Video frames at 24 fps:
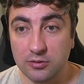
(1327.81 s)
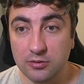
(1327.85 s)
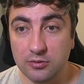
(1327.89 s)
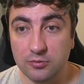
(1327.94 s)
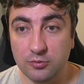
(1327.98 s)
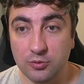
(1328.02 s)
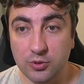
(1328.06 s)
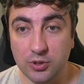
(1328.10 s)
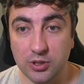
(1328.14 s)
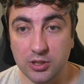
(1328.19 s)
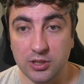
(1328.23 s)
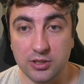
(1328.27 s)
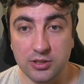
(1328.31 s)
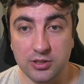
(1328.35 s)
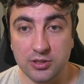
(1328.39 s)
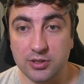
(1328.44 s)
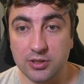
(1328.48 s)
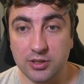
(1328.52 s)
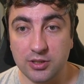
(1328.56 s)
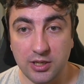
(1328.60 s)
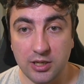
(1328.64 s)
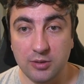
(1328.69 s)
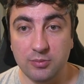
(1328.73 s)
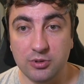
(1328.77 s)
was
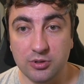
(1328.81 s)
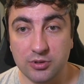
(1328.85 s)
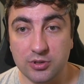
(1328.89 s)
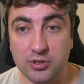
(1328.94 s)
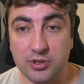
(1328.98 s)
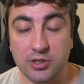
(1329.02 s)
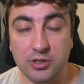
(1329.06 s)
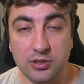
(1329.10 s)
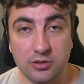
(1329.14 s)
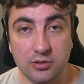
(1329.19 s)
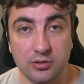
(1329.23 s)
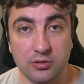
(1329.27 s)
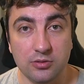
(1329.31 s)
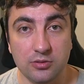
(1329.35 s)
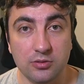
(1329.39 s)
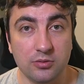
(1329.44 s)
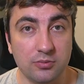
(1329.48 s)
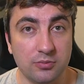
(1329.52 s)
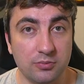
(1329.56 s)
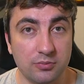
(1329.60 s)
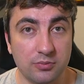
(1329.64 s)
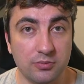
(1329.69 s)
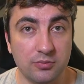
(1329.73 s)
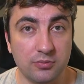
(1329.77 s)
able to
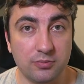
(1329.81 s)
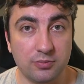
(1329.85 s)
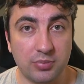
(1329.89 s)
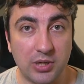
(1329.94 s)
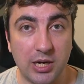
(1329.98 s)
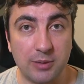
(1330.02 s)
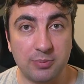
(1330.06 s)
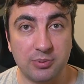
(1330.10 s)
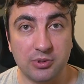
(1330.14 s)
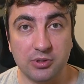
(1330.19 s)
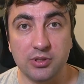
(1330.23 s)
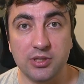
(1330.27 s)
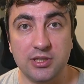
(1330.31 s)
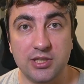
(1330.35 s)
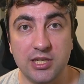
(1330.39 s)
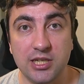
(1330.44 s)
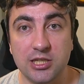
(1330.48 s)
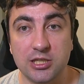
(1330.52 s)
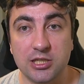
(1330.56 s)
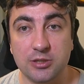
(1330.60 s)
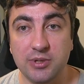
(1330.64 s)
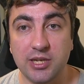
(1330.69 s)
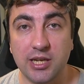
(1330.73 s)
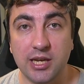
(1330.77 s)
properly
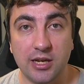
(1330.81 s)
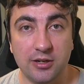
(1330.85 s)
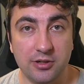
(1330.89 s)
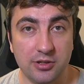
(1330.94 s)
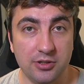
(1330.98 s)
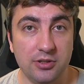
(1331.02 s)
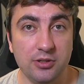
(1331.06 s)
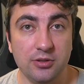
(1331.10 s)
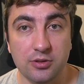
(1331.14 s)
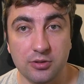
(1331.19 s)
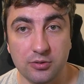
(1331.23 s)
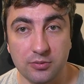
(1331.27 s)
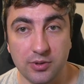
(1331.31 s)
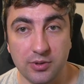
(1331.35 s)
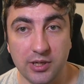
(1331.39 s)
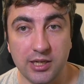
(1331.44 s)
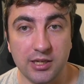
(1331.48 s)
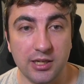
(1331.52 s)
teach me how to do the raid,